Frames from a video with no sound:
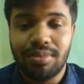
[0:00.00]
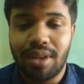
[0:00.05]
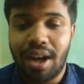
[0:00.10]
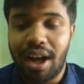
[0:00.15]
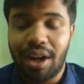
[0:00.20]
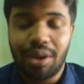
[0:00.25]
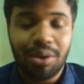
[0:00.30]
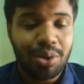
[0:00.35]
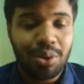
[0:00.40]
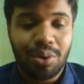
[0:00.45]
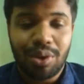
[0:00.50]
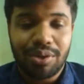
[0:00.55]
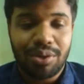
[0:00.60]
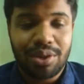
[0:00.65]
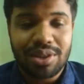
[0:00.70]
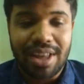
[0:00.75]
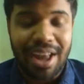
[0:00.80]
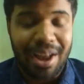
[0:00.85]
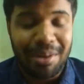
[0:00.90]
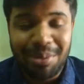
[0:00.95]
I don't know what
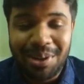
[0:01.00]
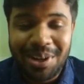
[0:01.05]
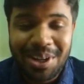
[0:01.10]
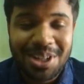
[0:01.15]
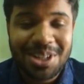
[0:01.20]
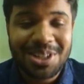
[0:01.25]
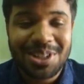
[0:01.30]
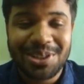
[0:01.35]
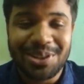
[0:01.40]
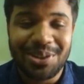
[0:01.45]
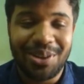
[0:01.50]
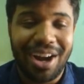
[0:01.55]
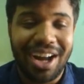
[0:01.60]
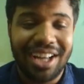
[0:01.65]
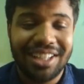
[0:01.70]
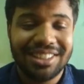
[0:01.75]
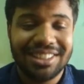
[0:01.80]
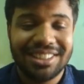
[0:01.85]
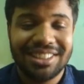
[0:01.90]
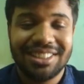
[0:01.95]
was happening. So
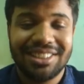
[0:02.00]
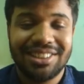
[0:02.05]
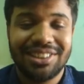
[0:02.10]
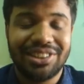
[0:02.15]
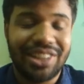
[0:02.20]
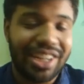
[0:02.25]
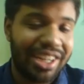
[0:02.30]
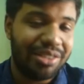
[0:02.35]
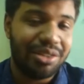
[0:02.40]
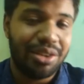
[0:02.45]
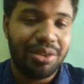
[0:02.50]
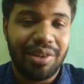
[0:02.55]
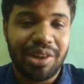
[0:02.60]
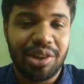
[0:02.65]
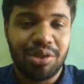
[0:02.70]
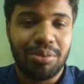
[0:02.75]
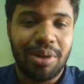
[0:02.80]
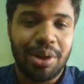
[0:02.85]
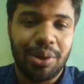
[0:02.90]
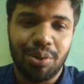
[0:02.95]
I just straight away
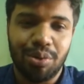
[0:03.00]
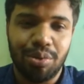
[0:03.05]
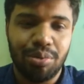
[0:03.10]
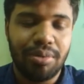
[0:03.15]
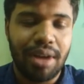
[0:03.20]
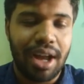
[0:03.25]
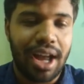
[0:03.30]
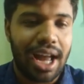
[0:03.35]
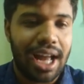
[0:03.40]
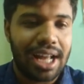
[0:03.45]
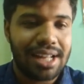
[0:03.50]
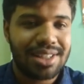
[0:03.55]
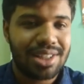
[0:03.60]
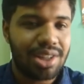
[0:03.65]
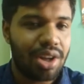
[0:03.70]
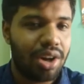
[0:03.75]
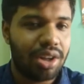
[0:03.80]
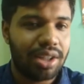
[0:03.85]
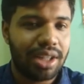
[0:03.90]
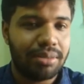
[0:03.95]
went to my room and
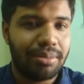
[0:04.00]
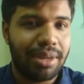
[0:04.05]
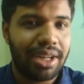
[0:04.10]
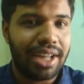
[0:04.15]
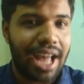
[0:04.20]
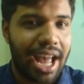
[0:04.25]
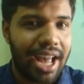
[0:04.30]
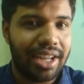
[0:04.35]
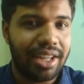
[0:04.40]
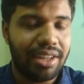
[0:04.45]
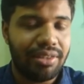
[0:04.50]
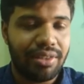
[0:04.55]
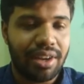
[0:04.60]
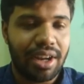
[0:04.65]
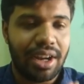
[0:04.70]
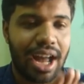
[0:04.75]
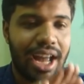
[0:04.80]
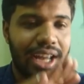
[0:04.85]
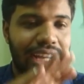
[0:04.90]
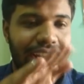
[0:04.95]
saw that my diary,
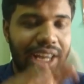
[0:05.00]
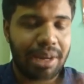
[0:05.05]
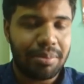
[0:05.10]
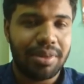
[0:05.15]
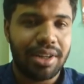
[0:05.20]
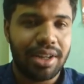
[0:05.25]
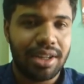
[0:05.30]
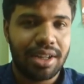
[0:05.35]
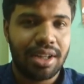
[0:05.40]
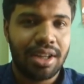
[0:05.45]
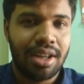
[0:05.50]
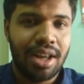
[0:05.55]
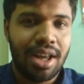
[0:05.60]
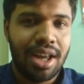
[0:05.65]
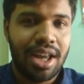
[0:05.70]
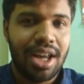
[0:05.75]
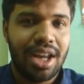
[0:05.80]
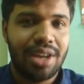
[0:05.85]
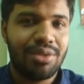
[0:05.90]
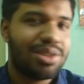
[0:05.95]
where I kept it,
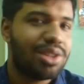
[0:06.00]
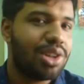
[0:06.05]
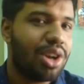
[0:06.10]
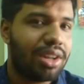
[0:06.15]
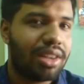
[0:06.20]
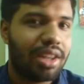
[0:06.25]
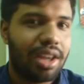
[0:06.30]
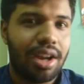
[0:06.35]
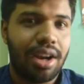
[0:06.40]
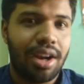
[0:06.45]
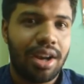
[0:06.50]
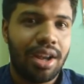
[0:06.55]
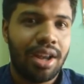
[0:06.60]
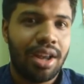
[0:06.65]
it was not there.